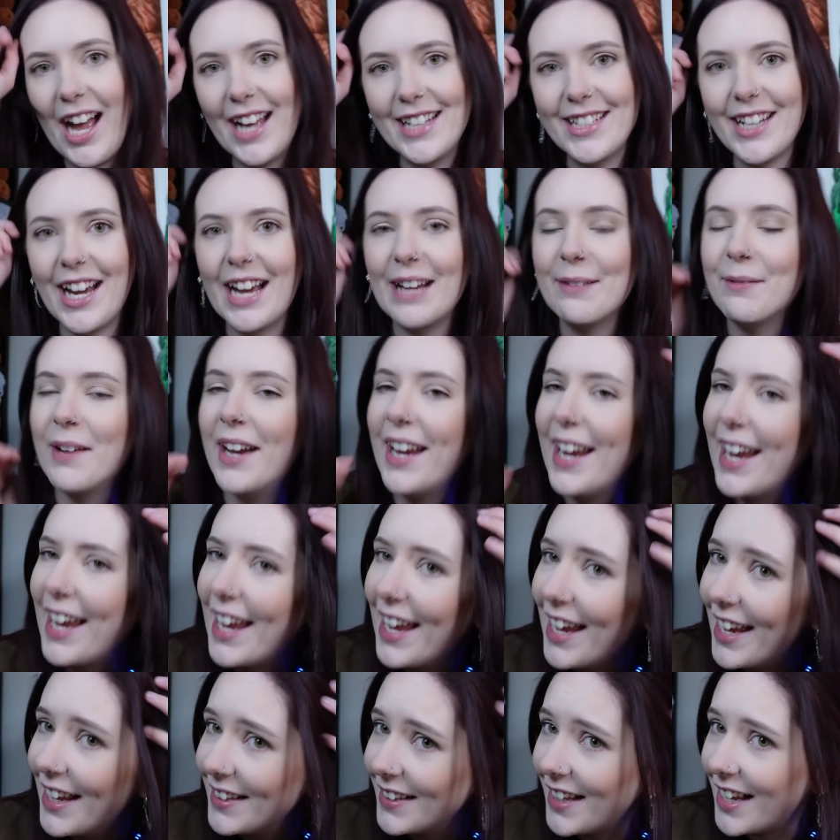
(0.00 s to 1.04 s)
I dyed my
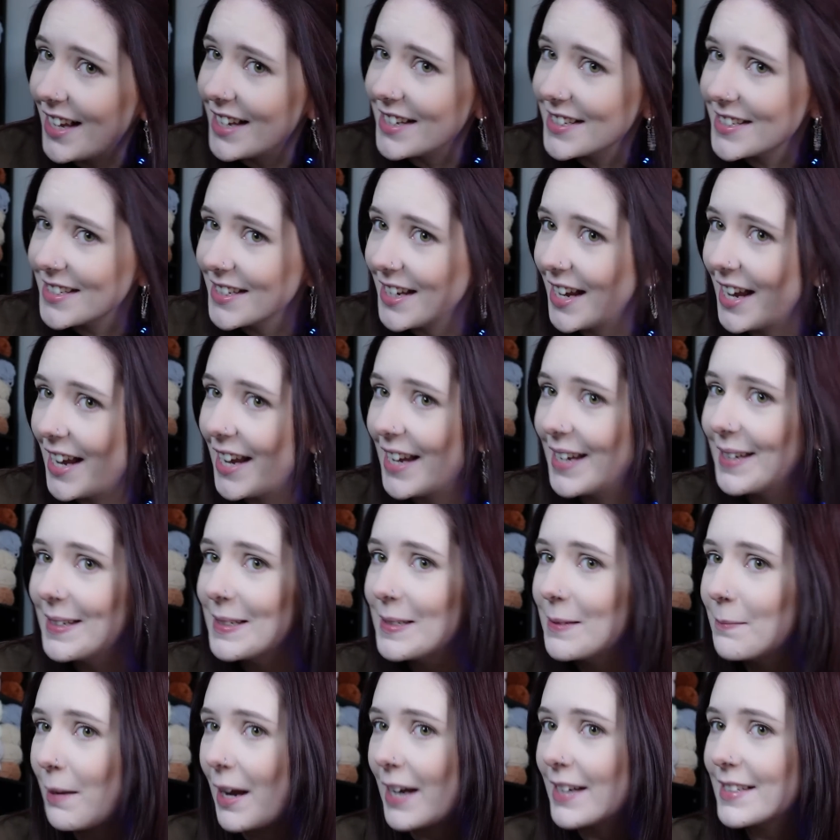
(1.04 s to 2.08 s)
hair last
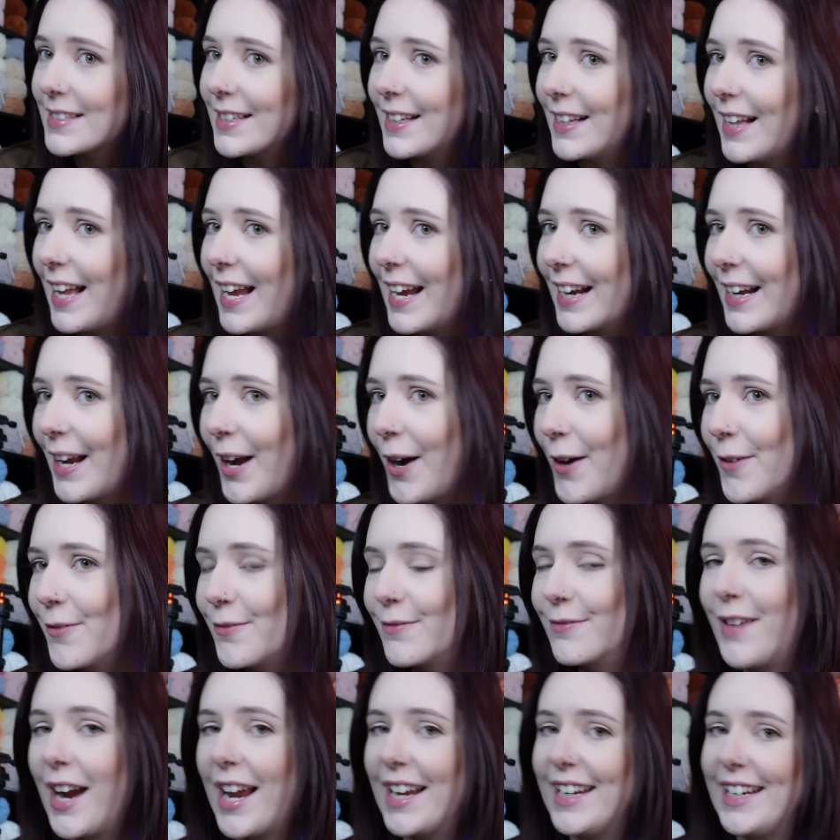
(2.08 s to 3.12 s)
night back to like a
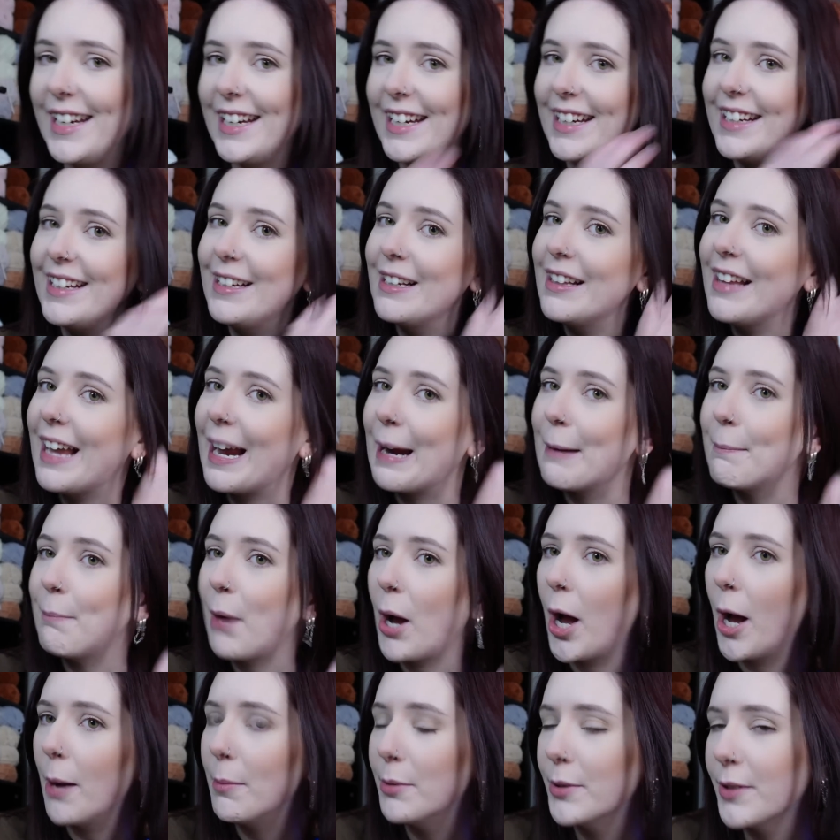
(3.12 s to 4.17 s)
reddy, like
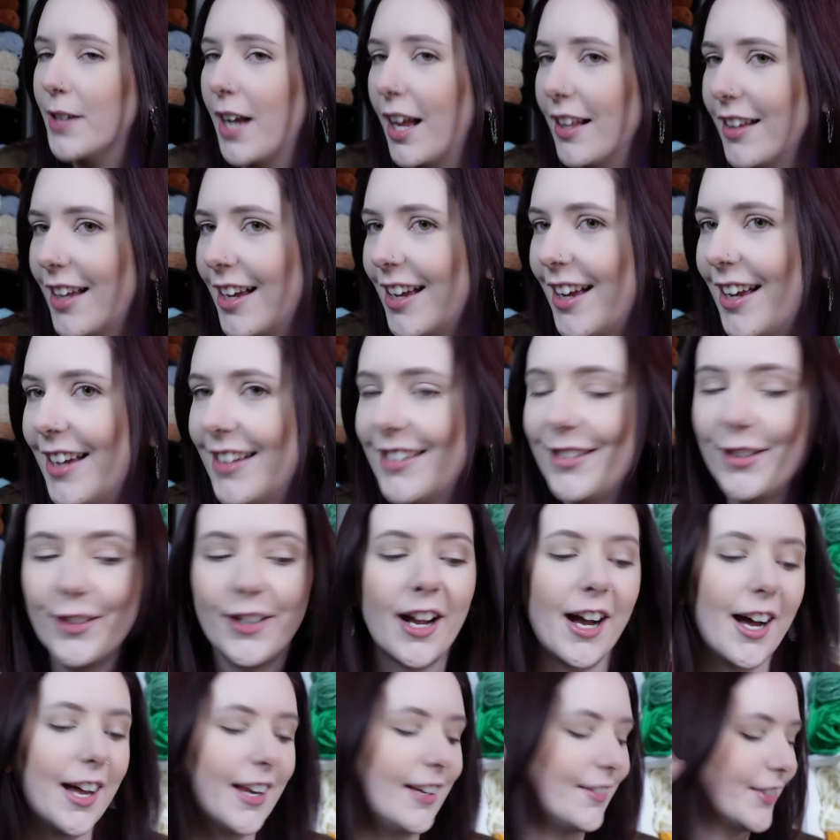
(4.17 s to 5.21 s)
purple color, and you
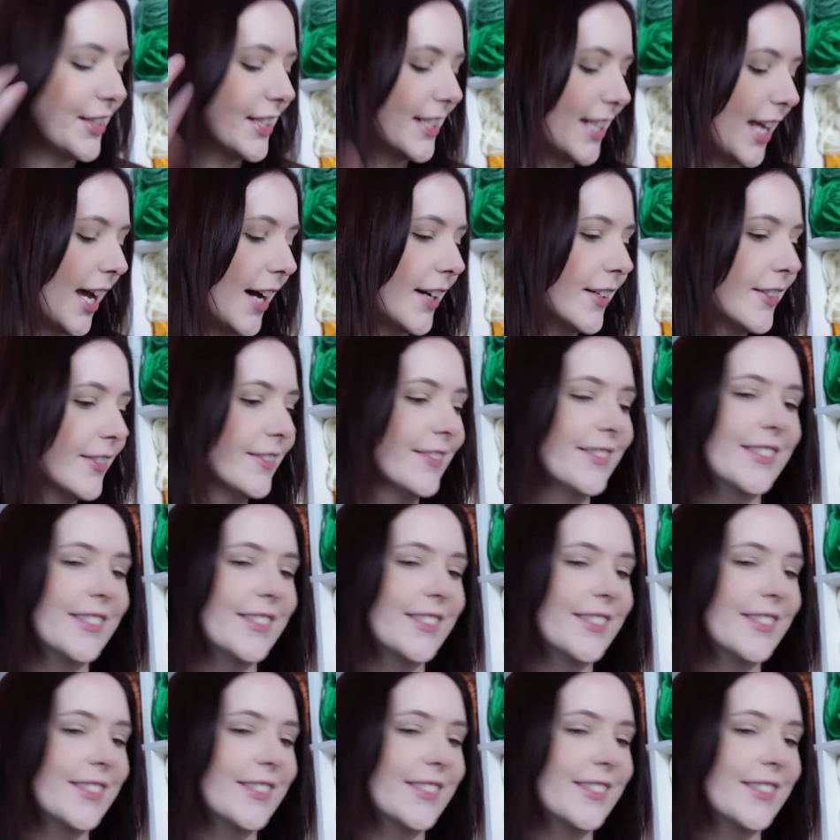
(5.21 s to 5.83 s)
can't even tell.